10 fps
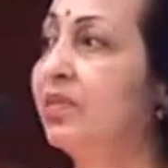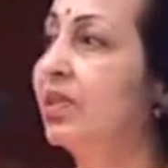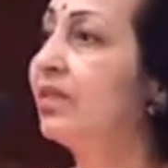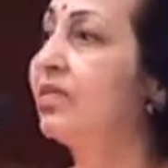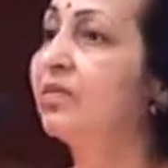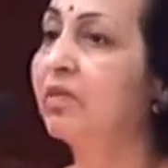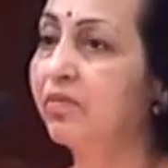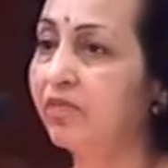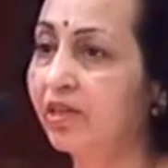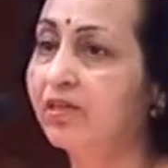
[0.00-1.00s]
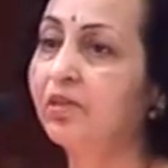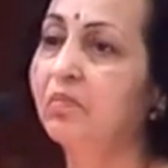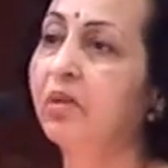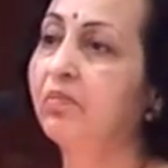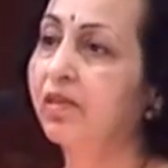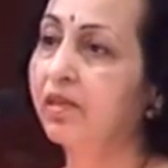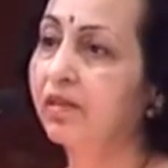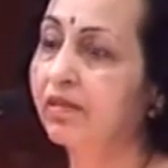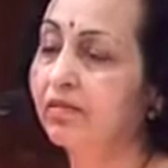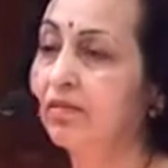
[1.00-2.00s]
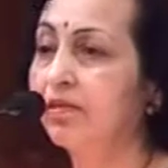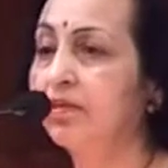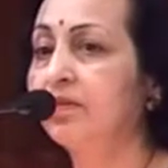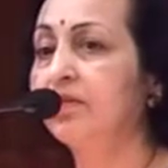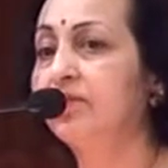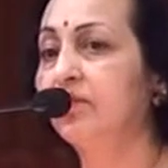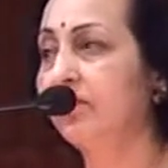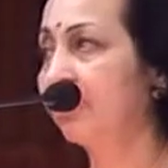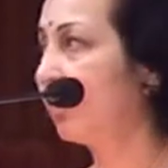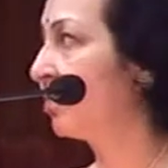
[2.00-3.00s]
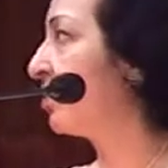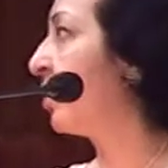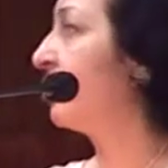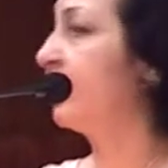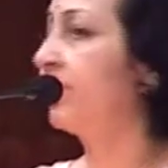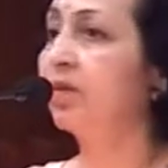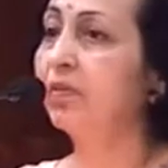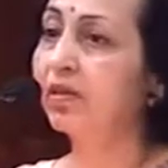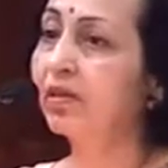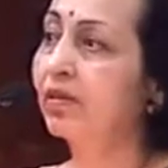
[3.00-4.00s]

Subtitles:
Just to refresh your memory on the geography of Saudi Arabia,